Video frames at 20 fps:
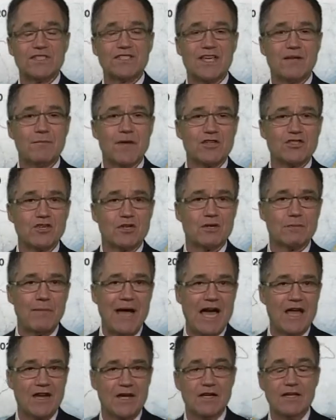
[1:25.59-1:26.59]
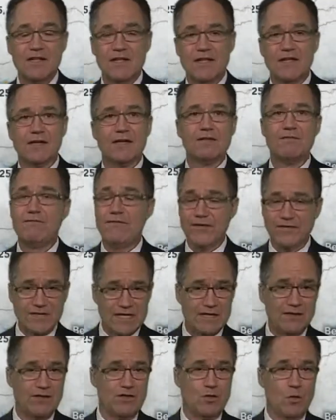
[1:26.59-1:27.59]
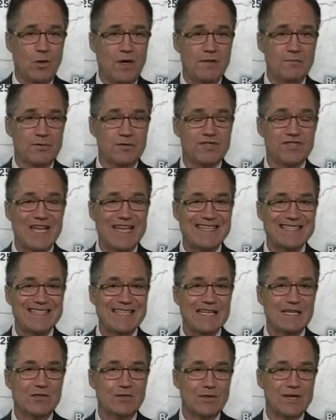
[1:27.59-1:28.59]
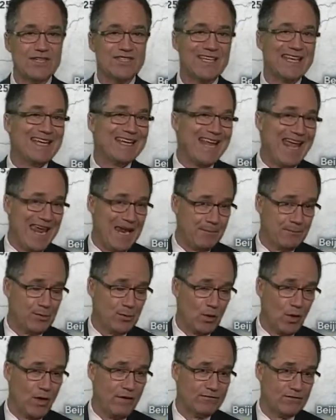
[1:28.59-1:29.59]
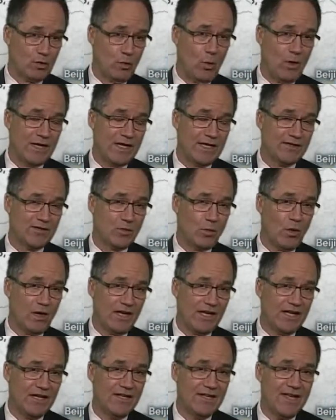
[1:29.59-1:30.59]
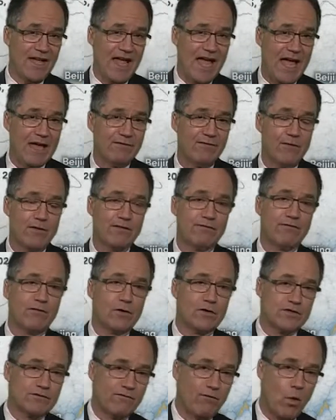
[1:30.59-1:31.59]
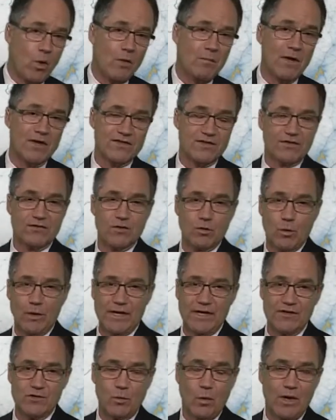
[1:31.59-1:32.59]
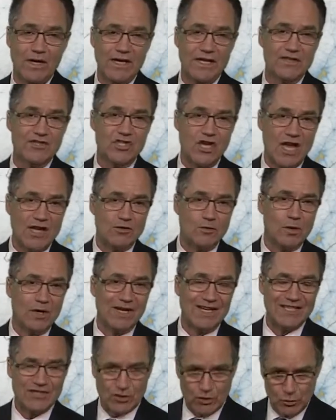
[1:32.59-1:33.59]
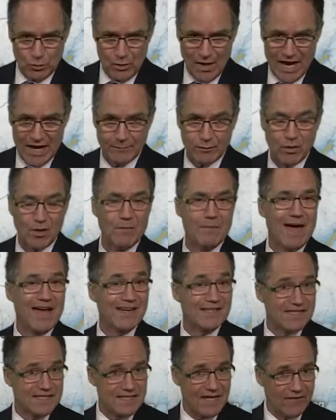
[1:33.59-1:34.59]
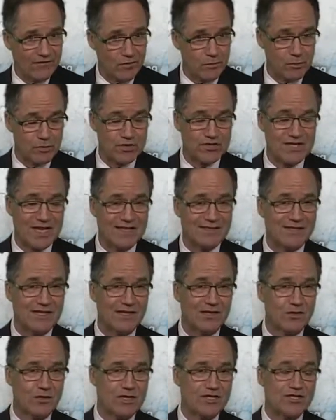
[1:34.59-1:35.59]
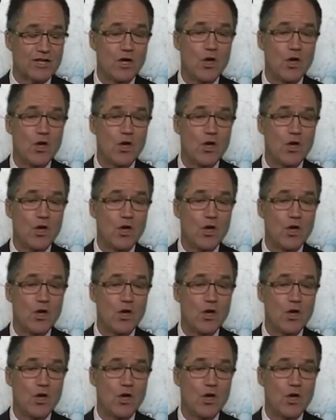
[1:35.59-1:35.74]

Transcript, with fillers: They measured about a, a fifteen to twenty percent decrease in April of twenty twenty. And for the first four months of twenty twenty, January through April, about a seven percent decrease